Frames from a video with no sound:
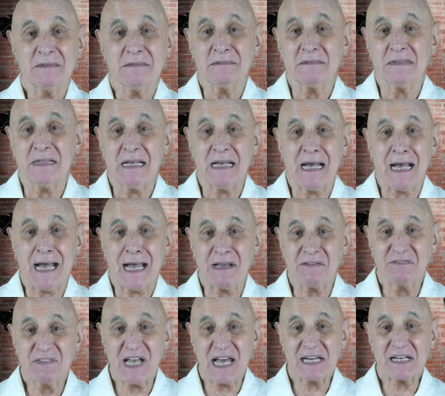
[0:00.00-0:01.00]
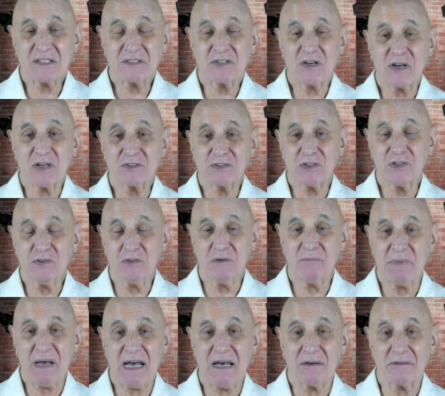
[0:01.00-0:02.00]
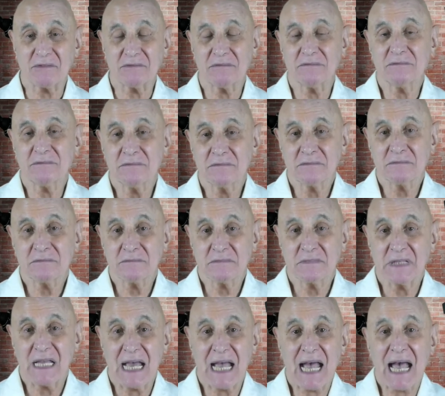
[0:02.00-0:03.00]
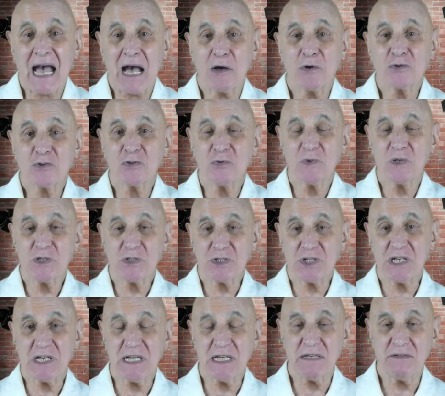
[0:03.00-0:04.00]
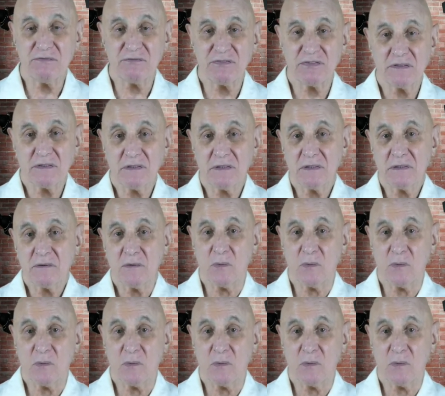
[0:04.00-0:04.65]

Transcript: I've got to talk to you about how to achieve what I